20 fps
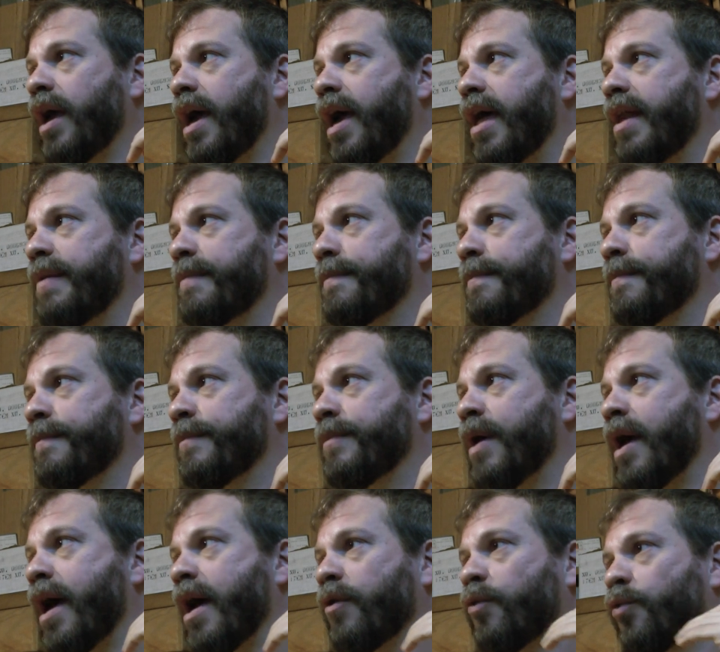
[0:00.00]
and
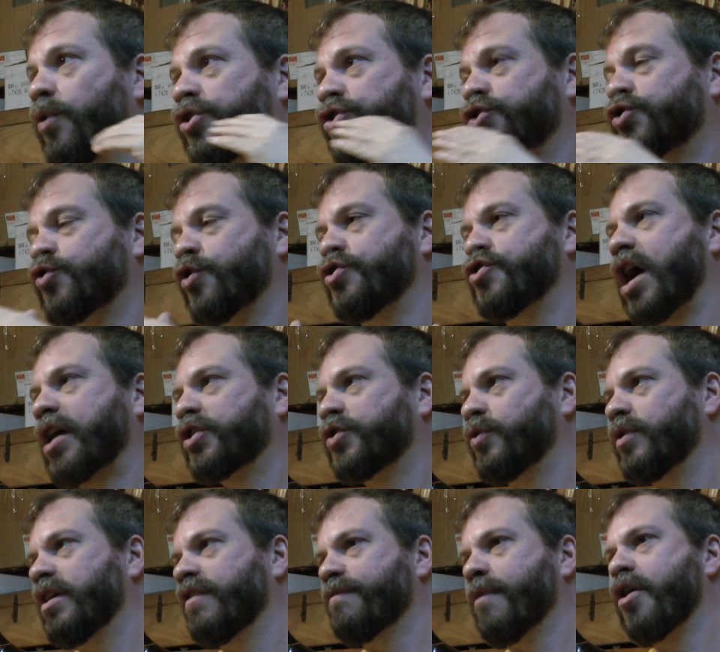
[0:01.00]
which
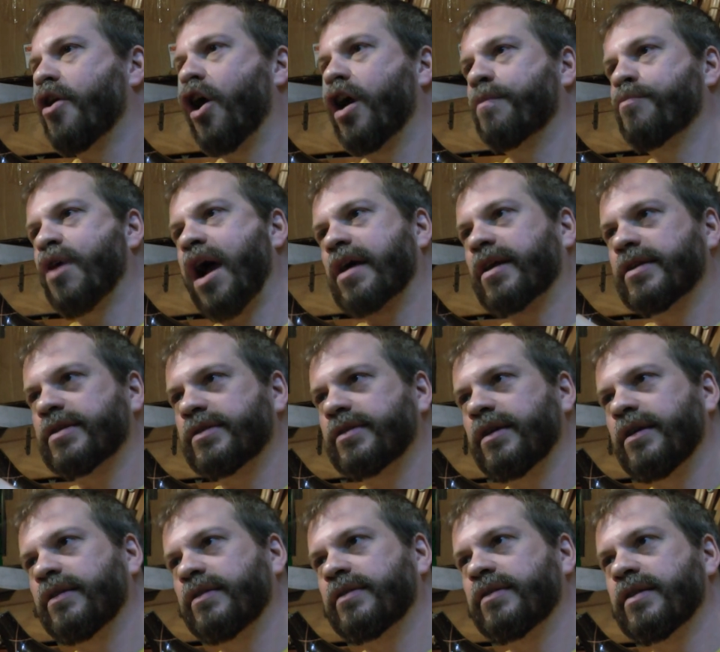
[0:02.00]
trajectory of my art
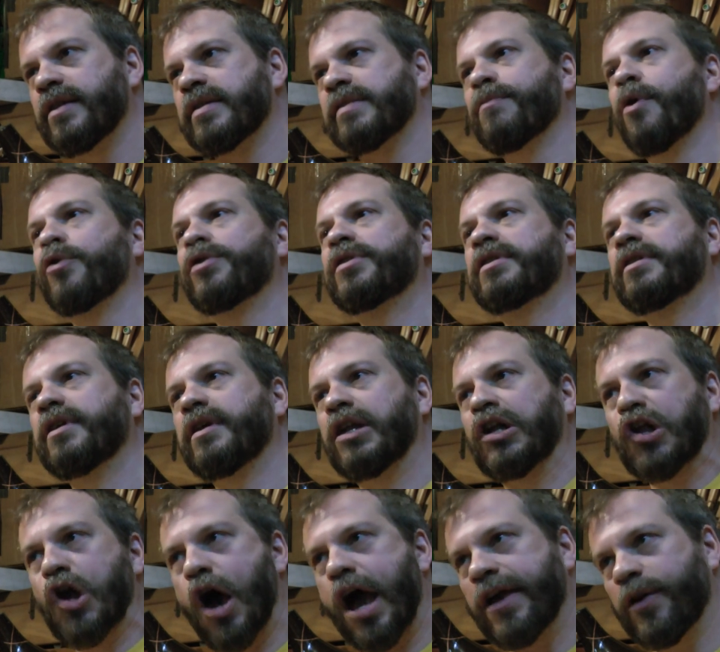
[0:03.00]
practice it is most
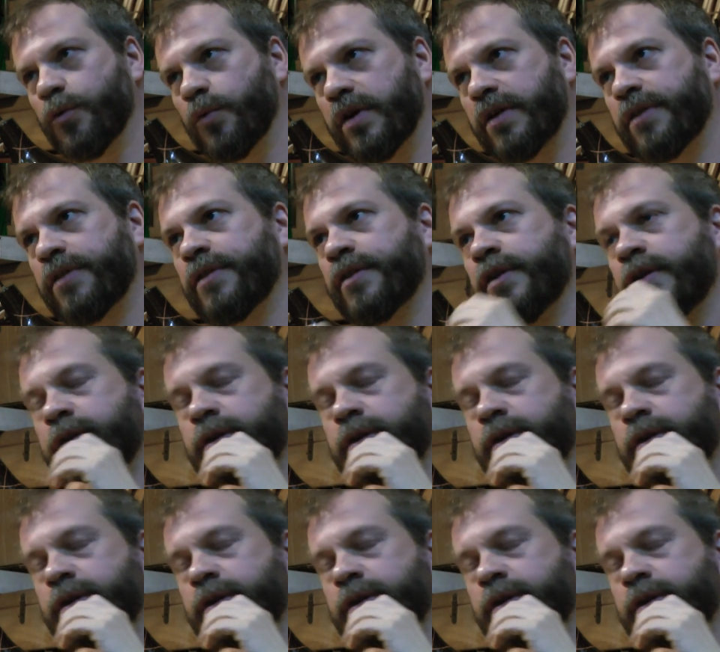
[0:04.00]
in line with.